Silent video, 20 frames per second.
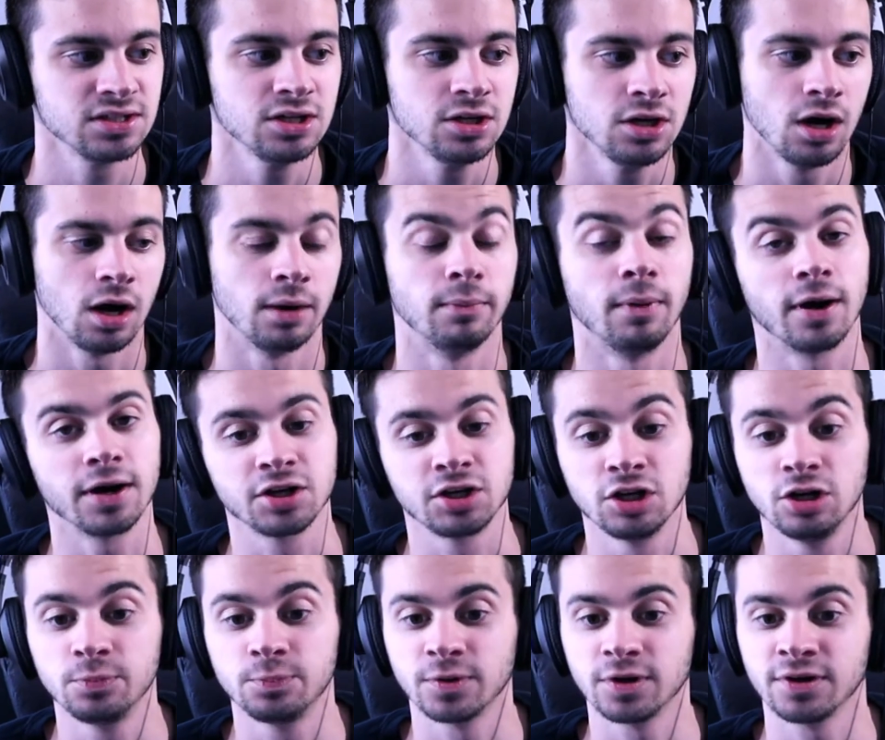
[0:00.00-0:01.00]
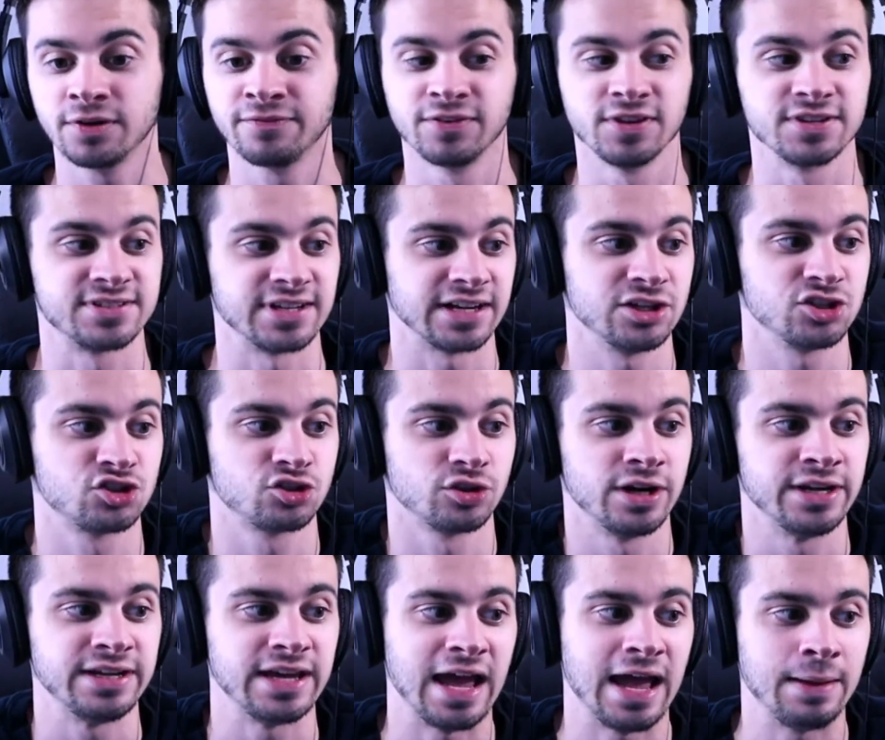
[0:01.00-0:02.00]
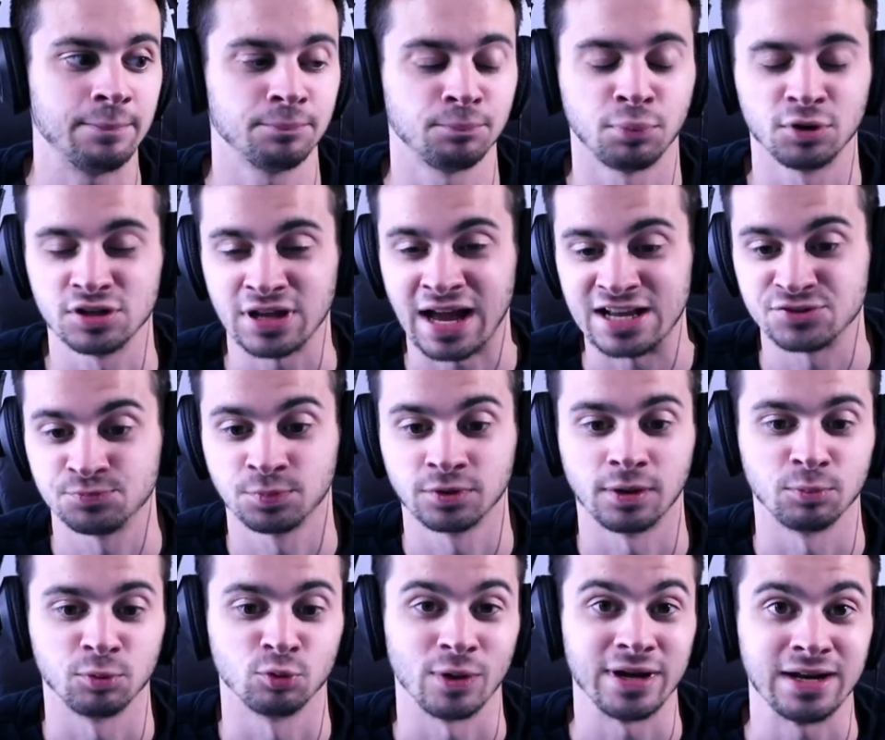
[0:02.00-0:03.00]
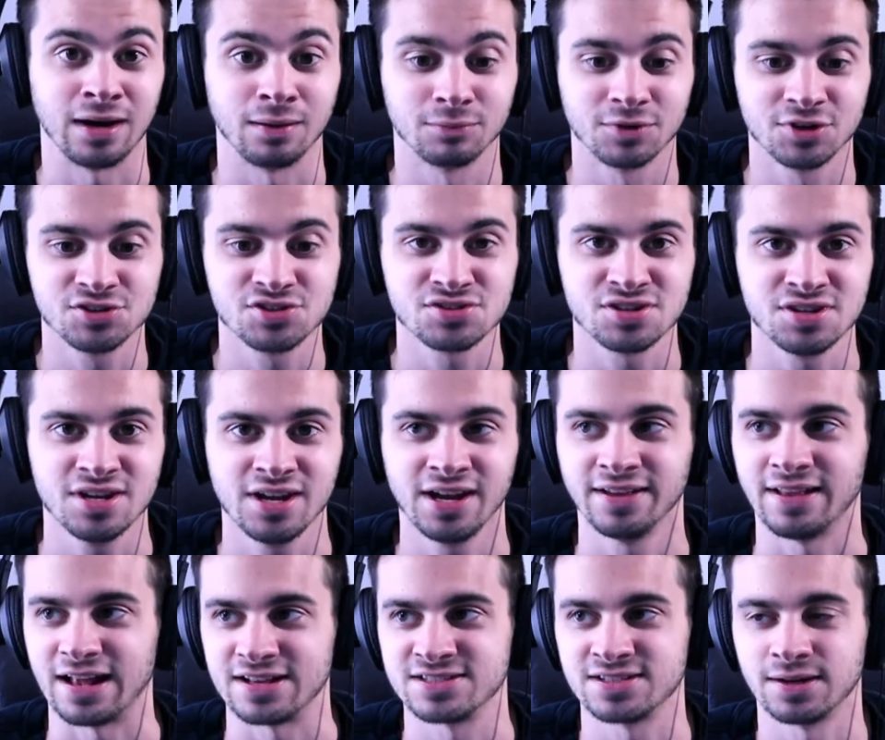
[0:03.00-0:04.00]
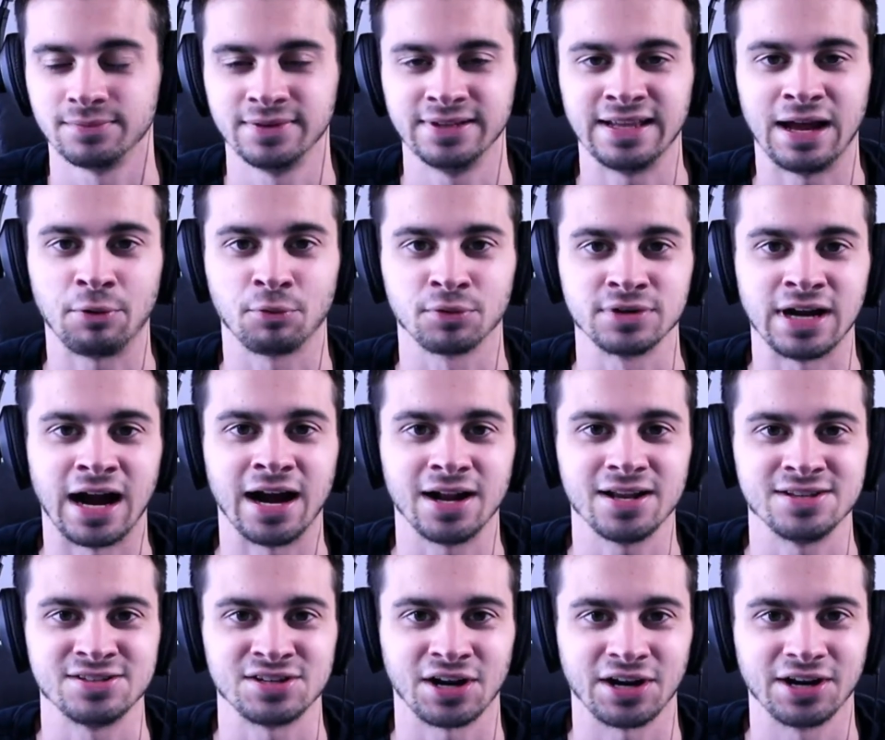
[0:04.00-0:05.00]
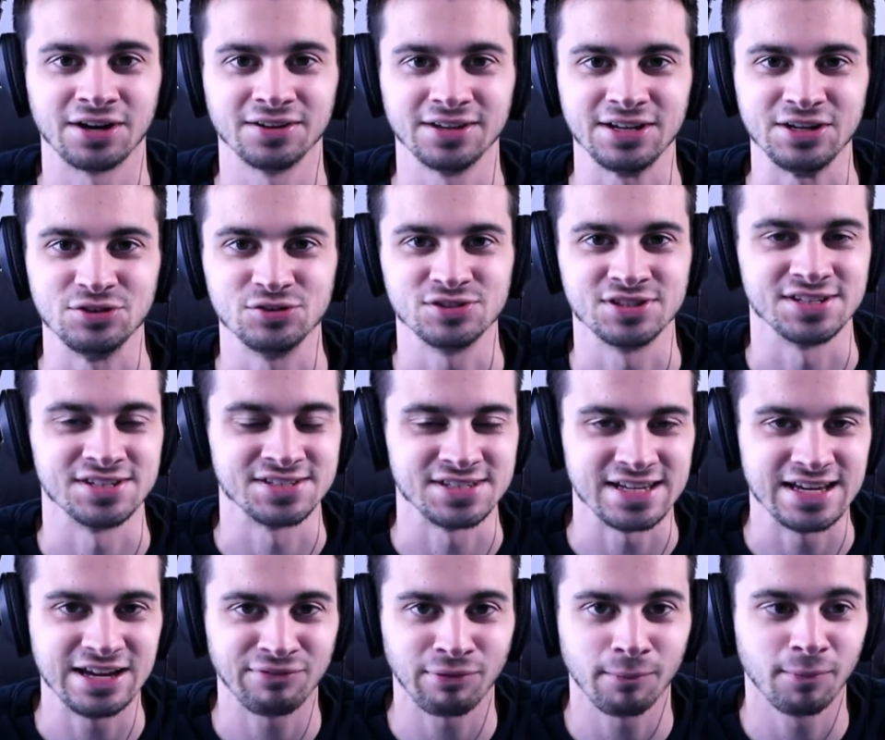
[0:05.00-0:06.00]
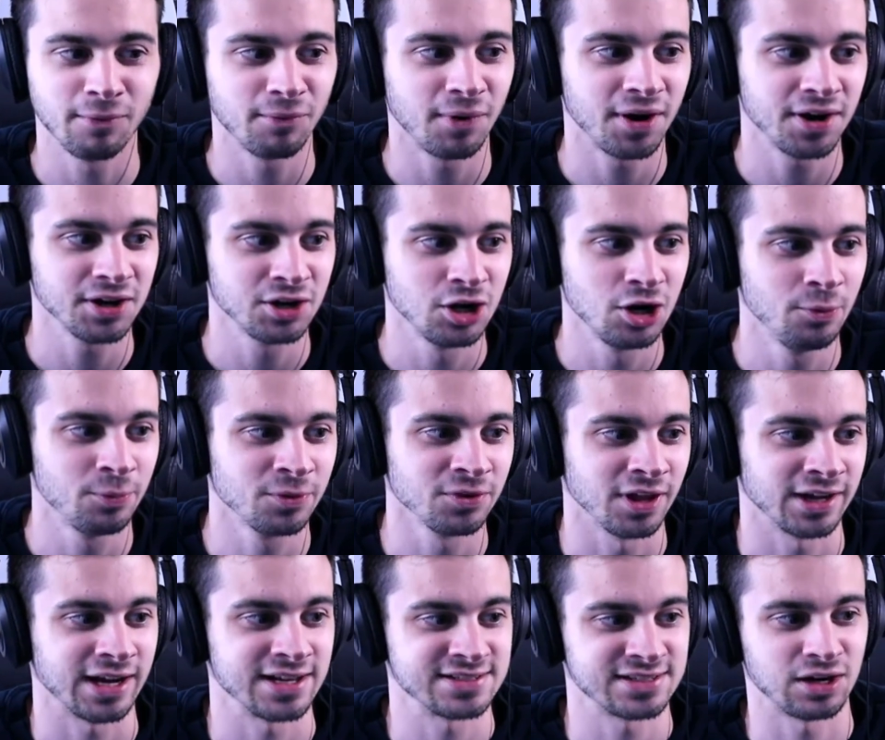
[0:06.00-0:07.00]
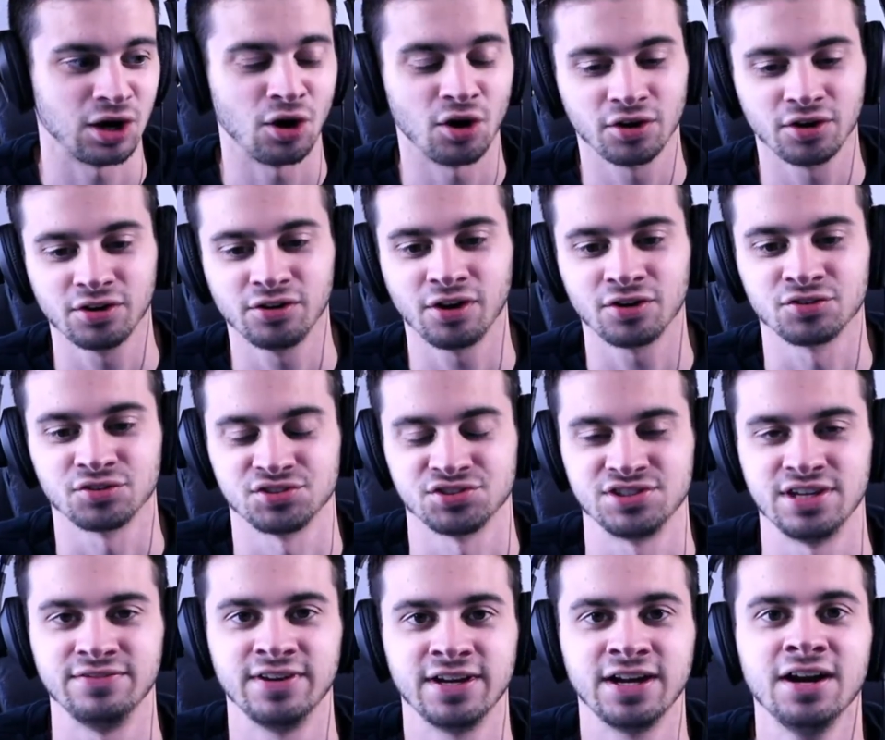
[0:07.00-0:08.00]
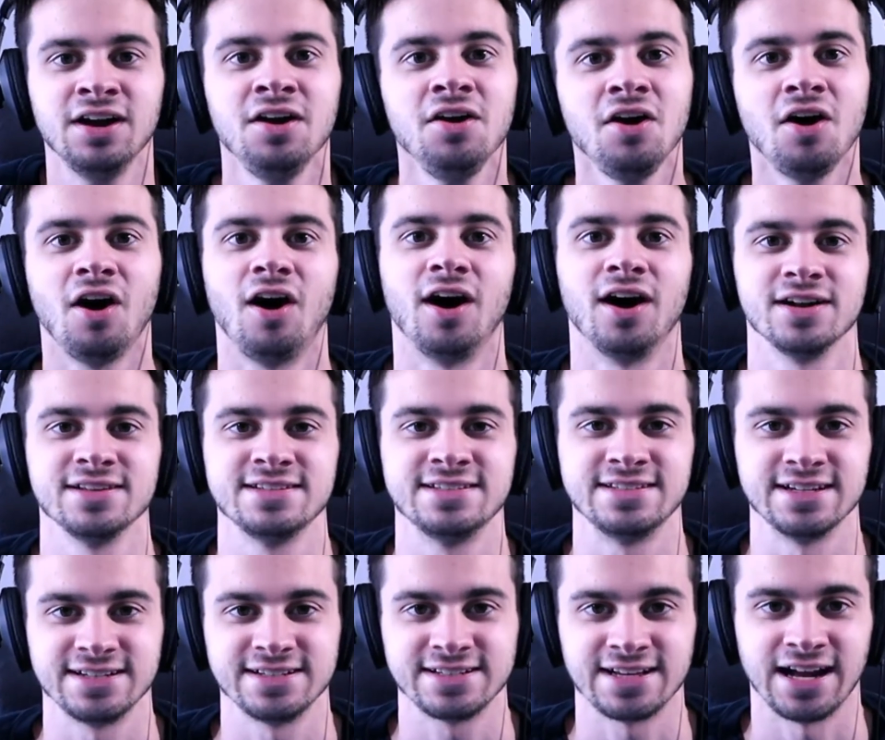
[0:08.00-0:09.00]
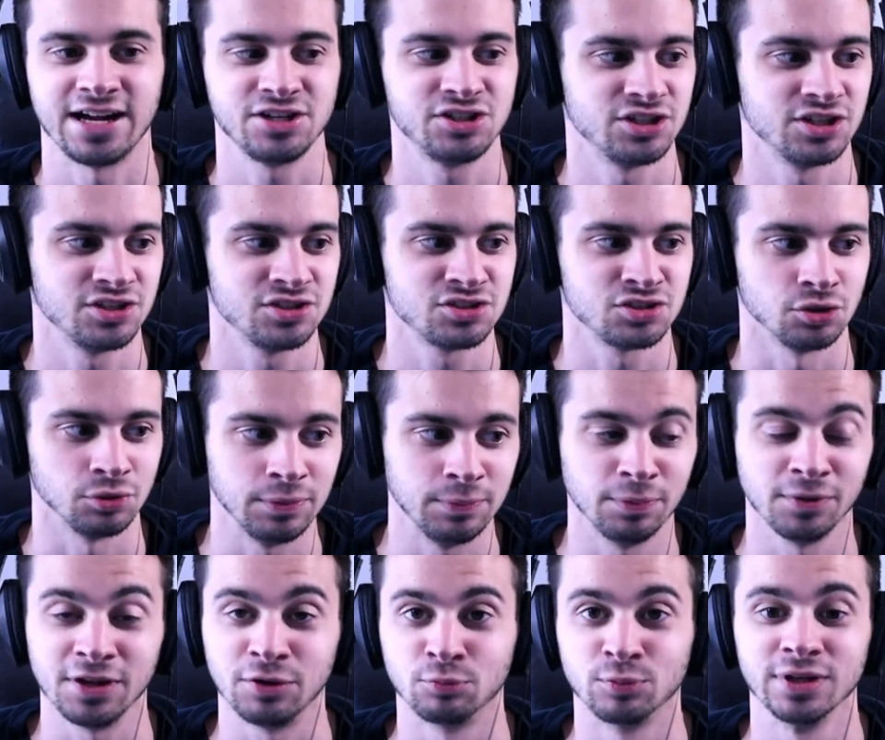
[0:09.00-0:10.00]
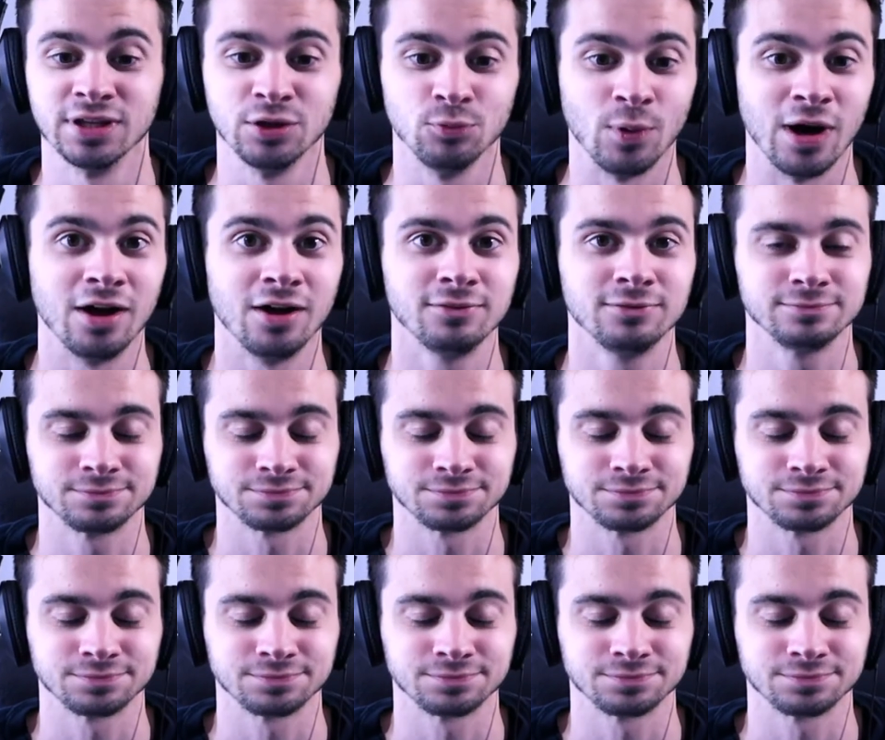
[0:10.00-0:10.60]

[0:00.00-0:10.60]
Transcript: Amari Cooper, for the second straight game, has put up great numbers. That's something that we're not entirely used to seeing from Amari Cooper. Like I said, 100 yards receiving on 6 catches, so he played really well